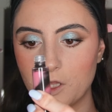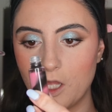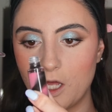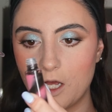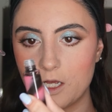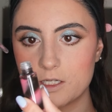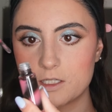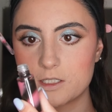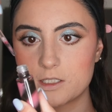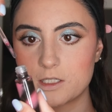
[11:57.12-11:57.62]

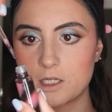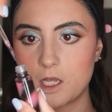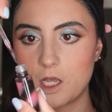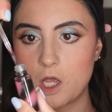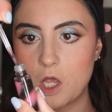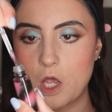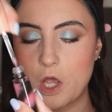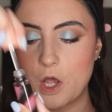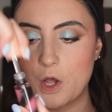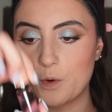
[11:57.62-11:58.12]
gloss.
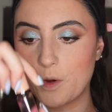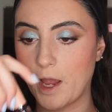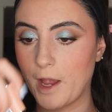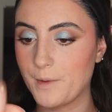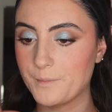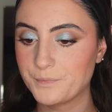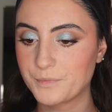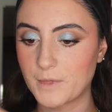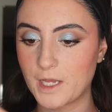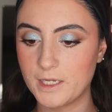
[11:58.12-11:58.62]
Okay,
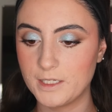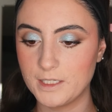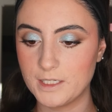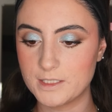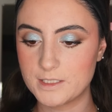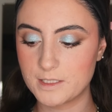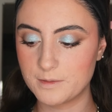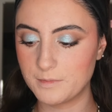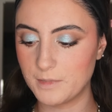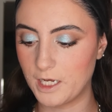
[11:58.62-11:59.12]
I
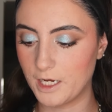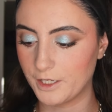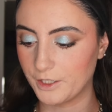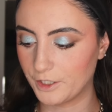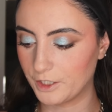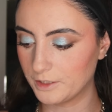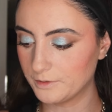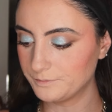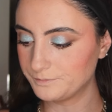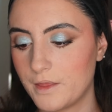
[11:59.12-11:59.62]
need some
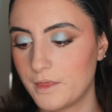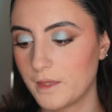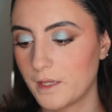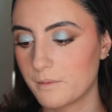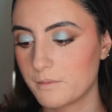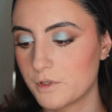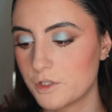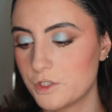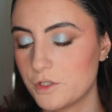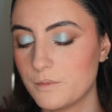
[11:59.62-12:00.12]
liner. I think
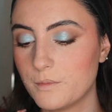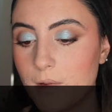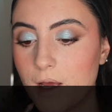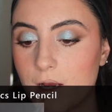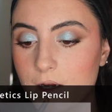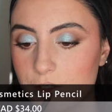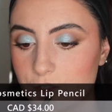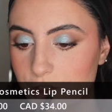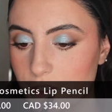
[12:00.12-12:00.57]
I'm gonna do MAC